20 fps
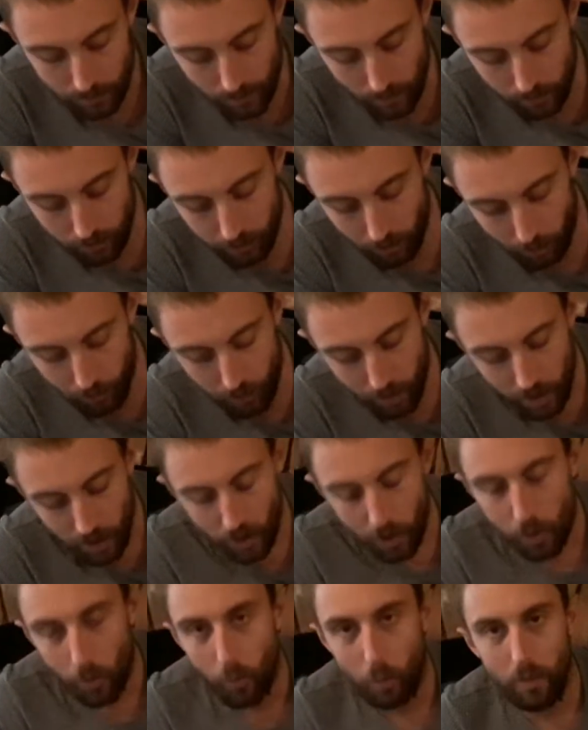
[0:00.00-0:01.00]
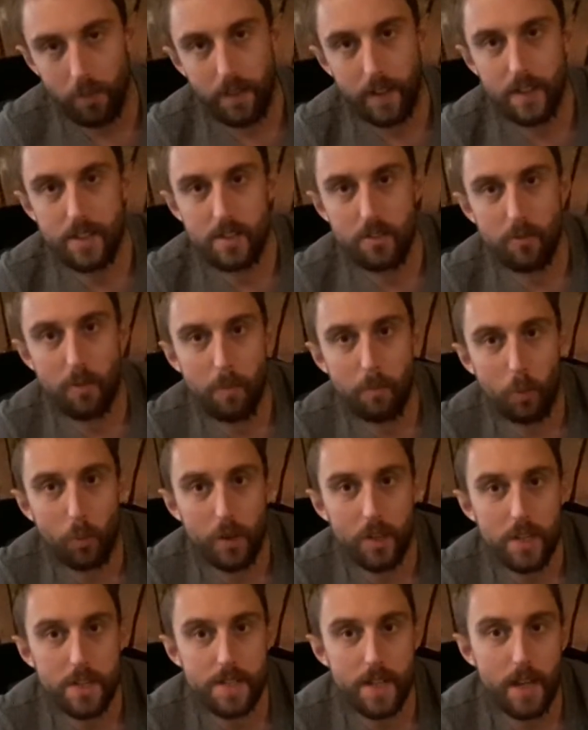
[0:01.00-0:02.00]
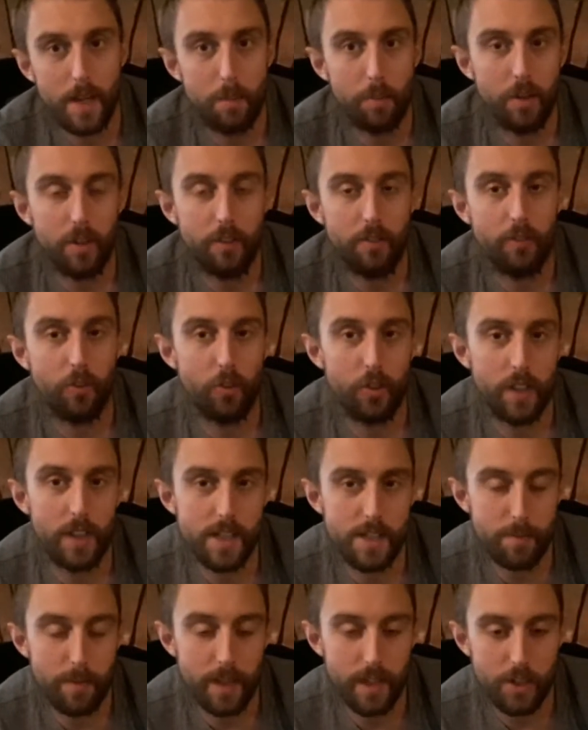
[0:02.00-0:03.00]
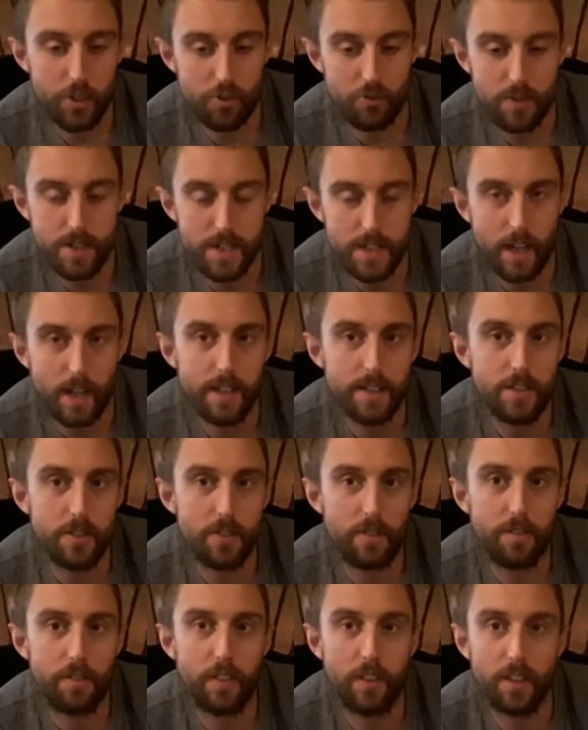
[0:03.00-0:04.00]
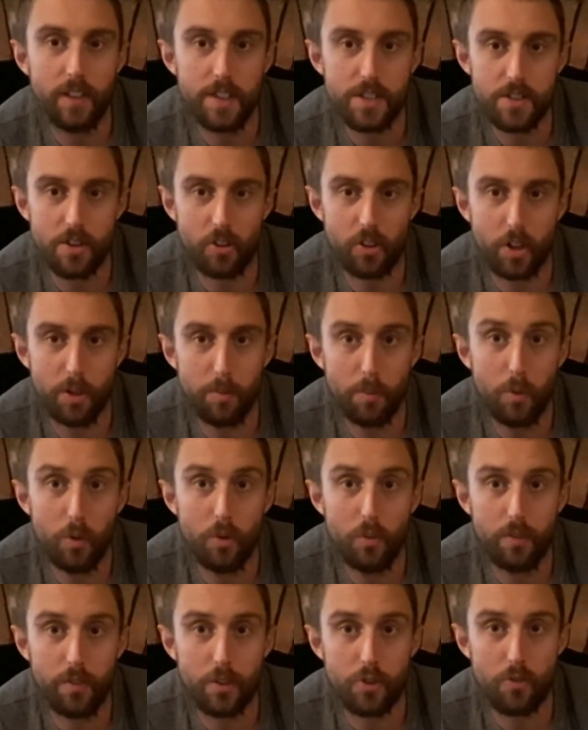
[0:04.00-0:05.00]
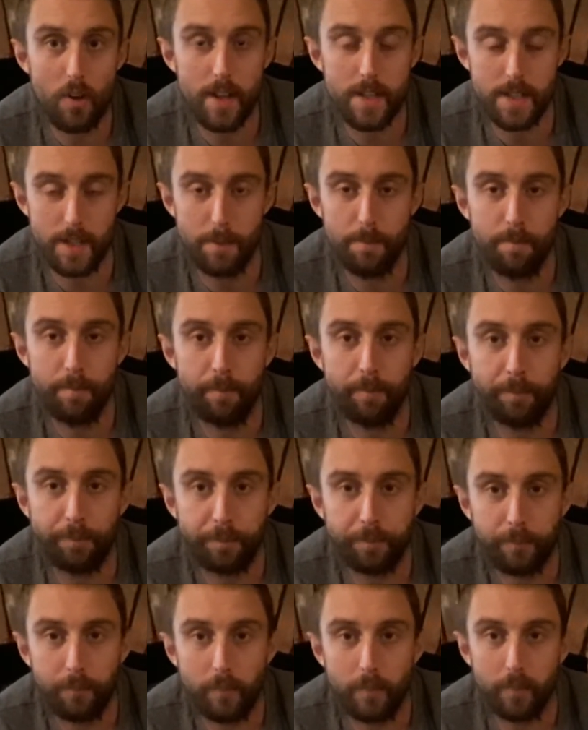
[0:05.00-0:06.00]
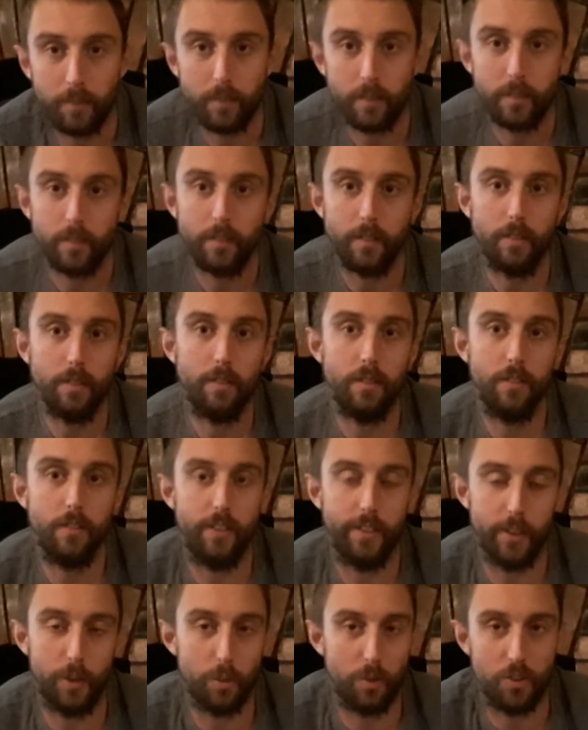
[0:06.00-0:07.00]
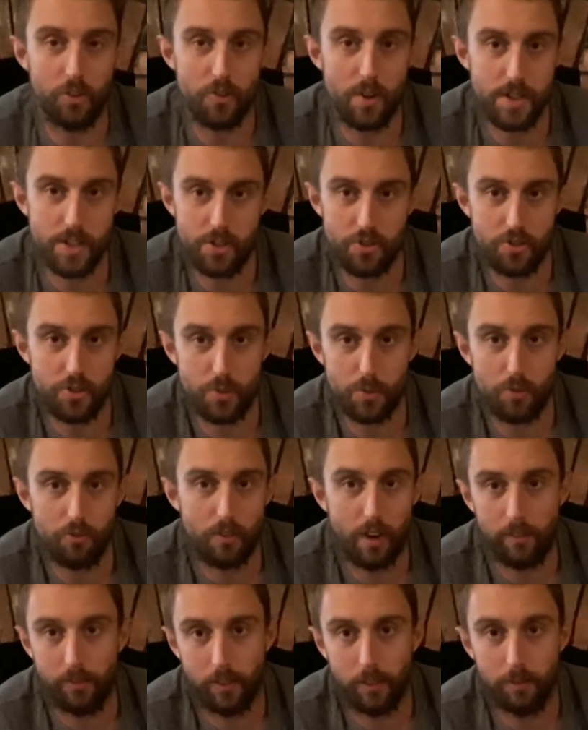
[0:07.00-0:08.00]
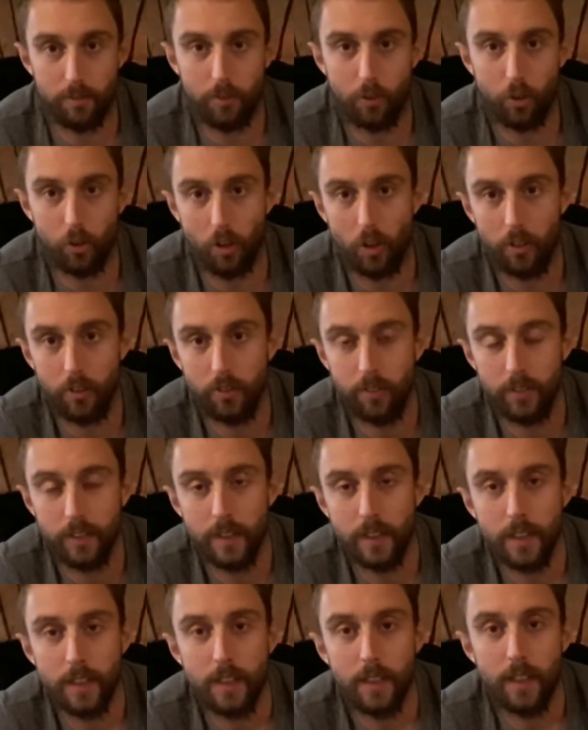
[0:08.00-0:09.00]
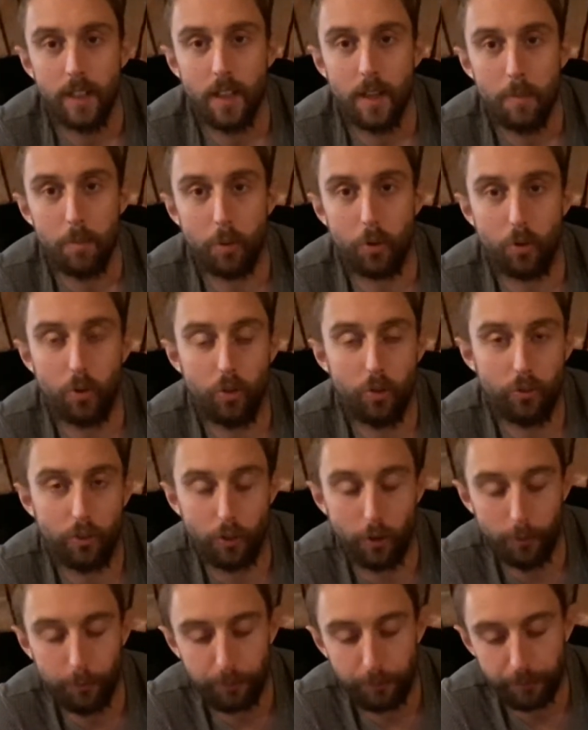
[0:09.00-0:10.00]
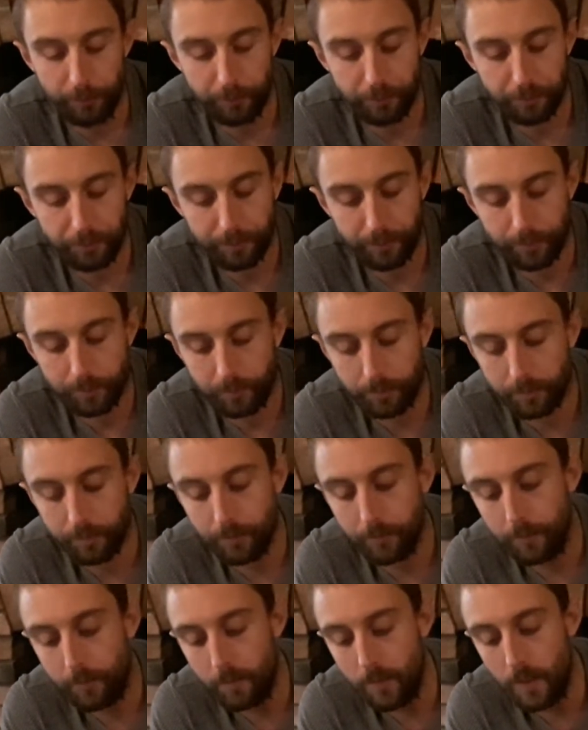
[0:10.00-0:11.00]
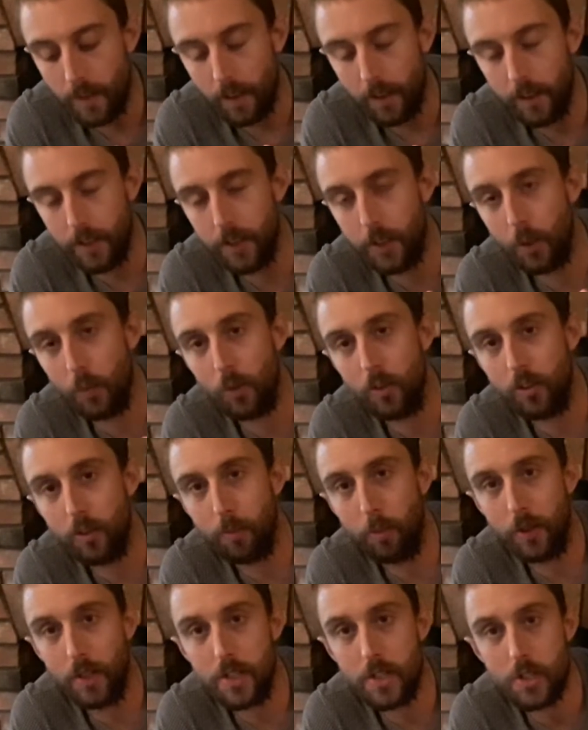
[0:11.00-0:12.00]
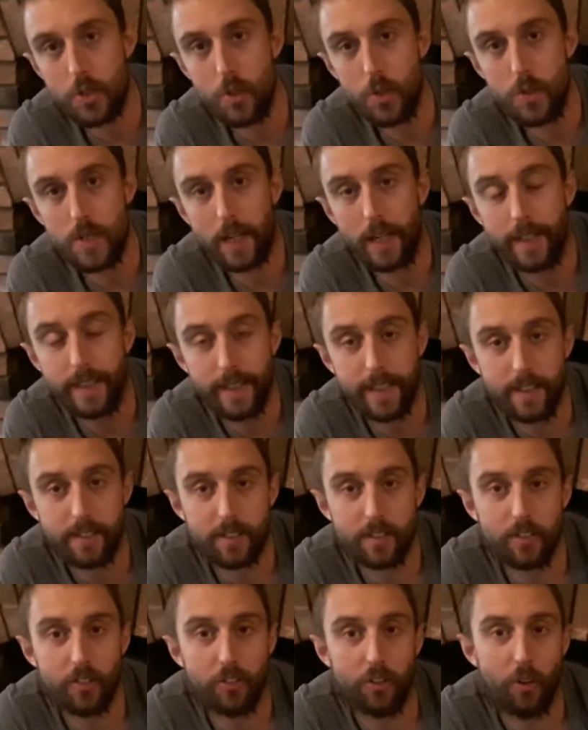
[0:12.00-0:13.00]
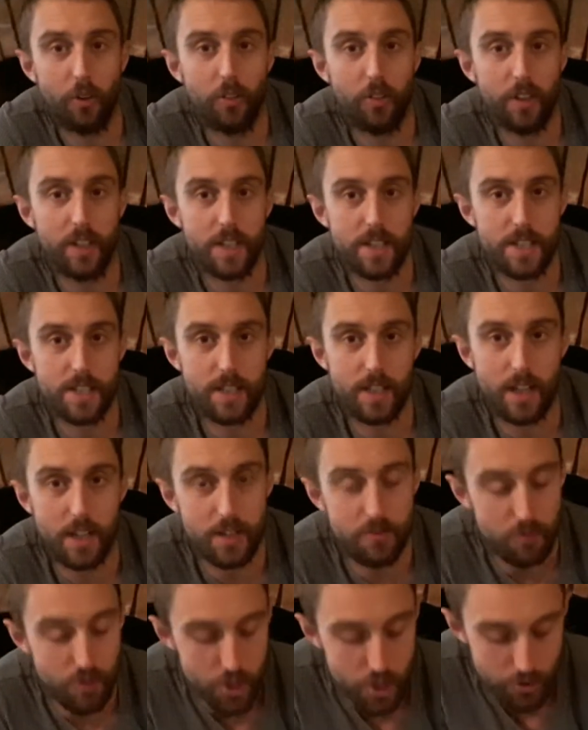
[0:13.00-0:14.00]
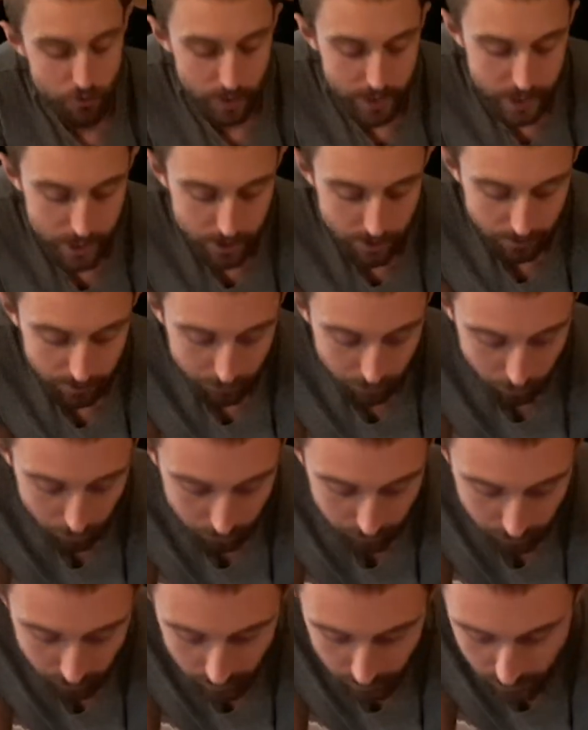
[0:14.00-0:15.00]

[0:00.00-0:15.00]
So one thing to remember, when you're taping your foot, you need to make sure it's tight enough that it's not going to move the dressing. So you don't want the dressing just to unravel and fall off. But also, you don't want to put it too tight so that it's like restricting your foot.